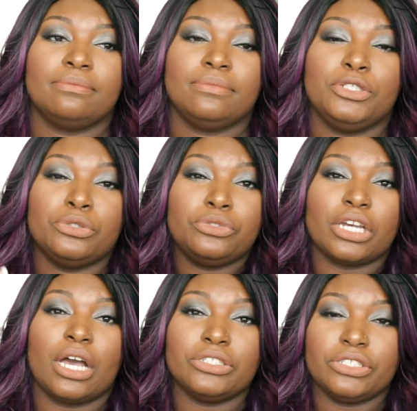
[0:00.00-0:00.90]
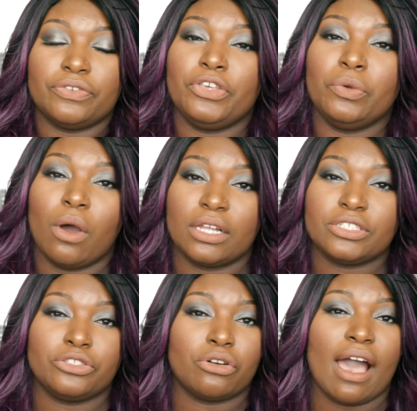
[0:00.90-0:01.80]
You judge if you want
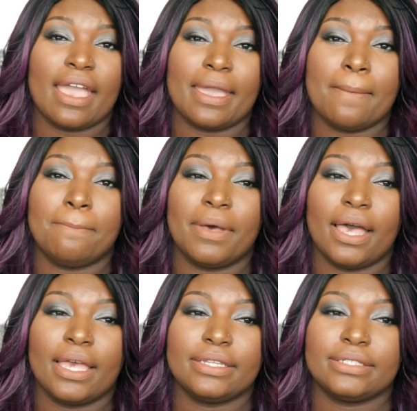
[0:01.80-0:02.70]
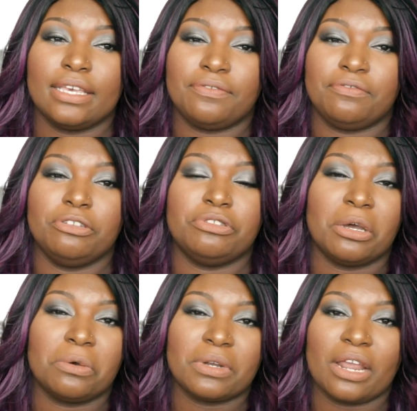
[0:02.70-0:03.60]
to try it, but if you
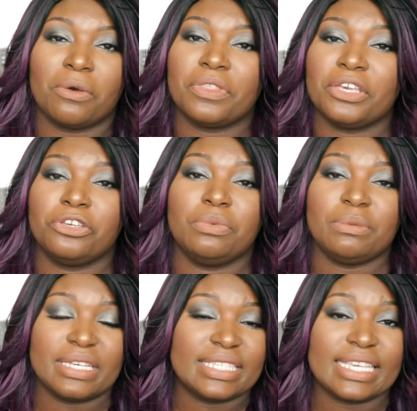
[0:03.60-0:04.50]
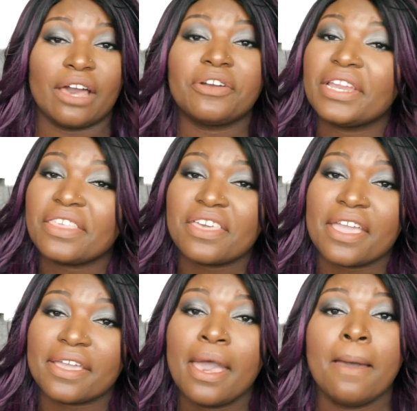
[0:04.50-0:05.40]
don't, I don't think you'll be missing out on
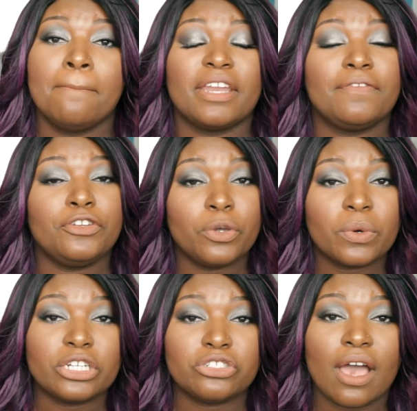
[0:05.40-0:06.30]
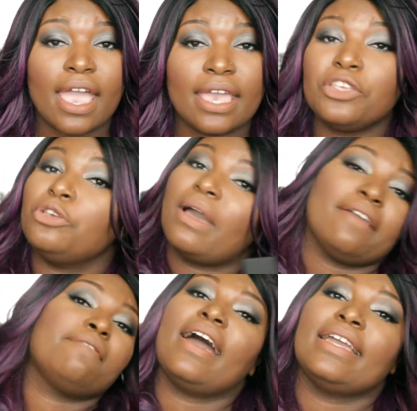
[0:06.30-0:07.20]
anything. But if you do want to try it, you
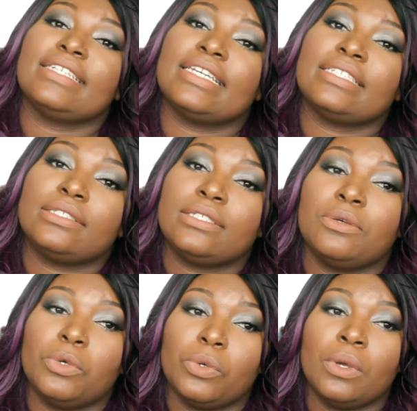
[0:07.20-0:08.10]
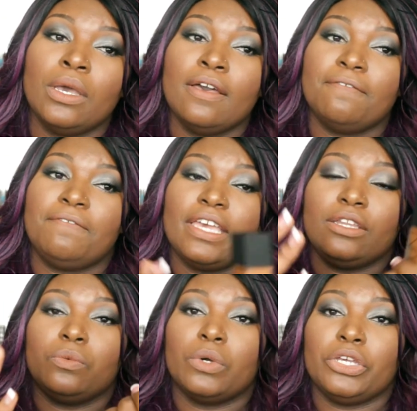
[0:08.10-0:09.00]
might find it to
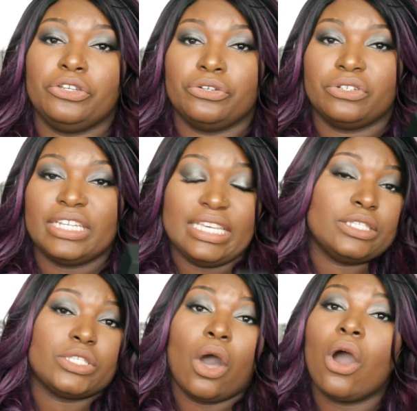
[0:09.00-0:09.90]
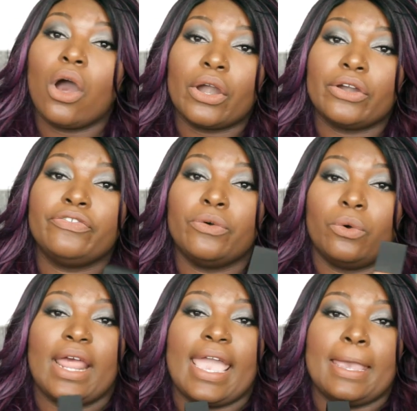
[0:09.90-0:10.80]
fit what your needs are
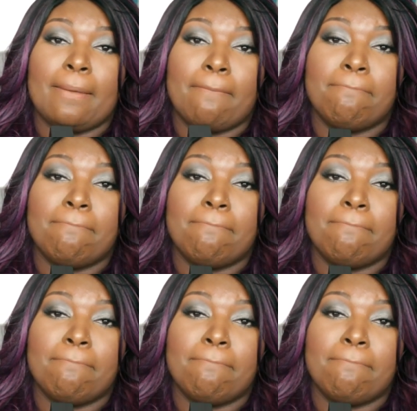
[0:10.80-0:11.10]
for a